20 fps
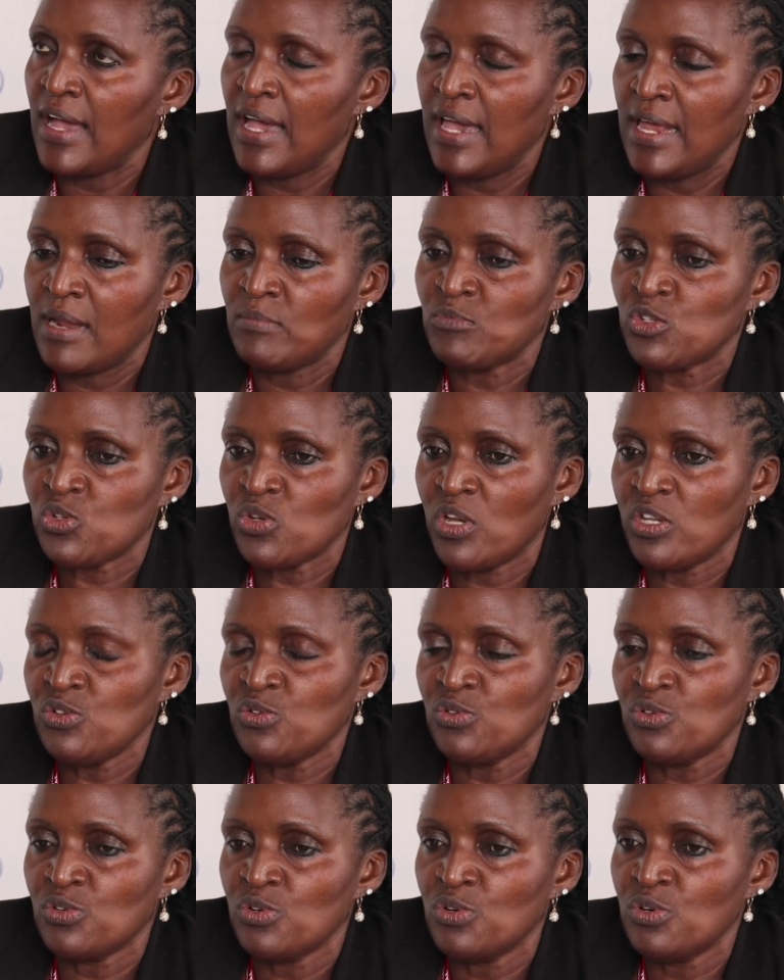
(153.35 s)
And I'm sure
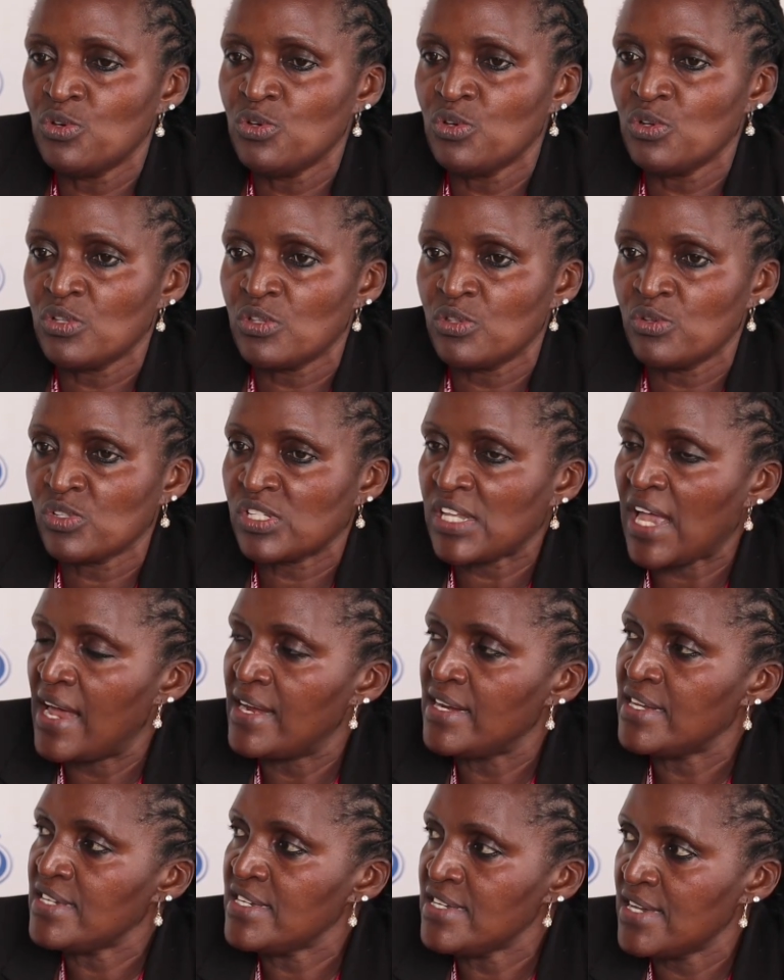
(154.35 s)
you know those
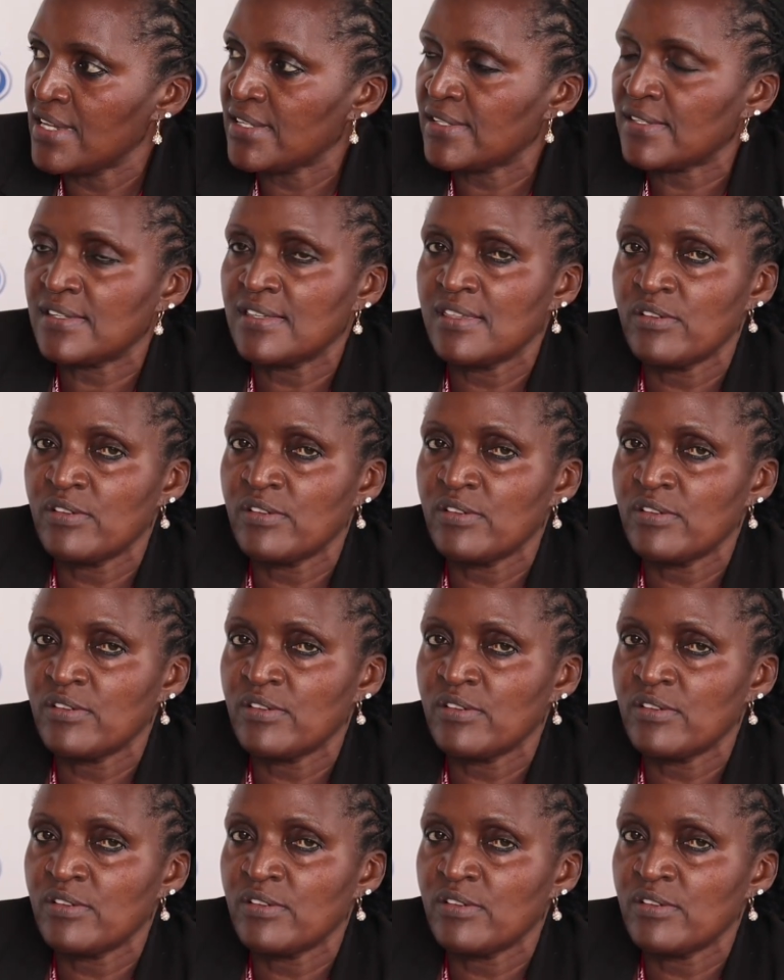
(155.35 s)
early years,